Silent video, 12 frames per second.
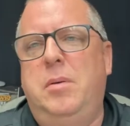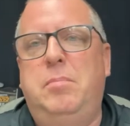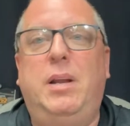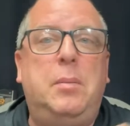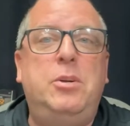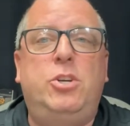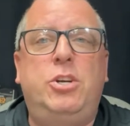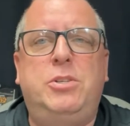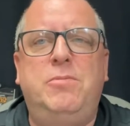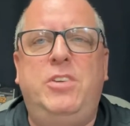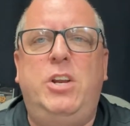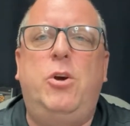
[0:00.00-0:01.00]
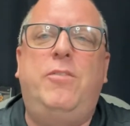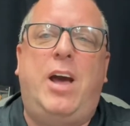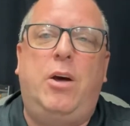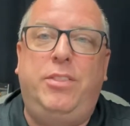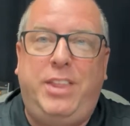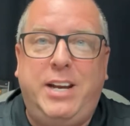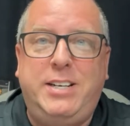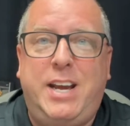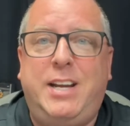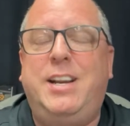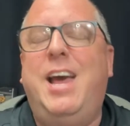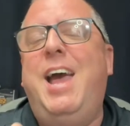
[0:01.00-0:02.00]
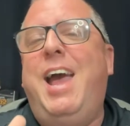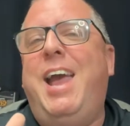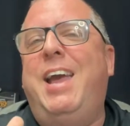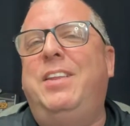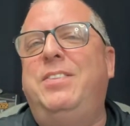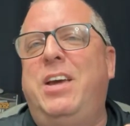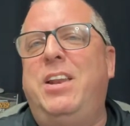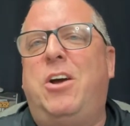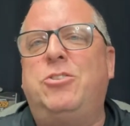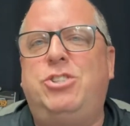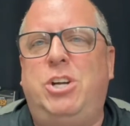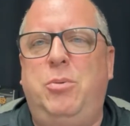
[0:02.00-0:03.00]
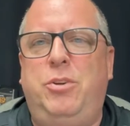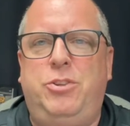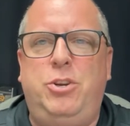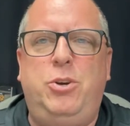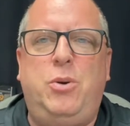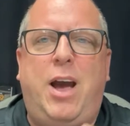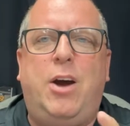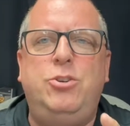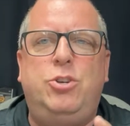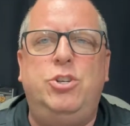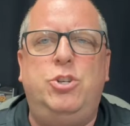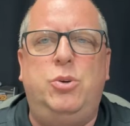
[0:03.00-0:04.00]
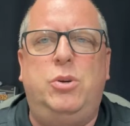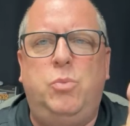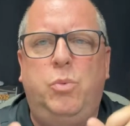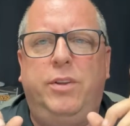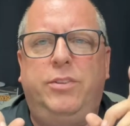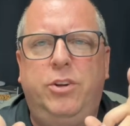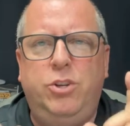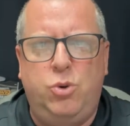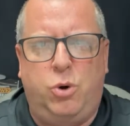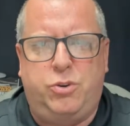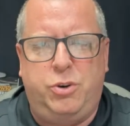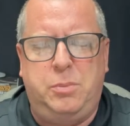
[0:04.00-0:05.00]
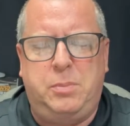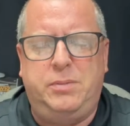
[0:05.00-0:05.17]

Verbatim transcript: But let me show you some video of how they did, and then I'll share with you how you can do it with your group.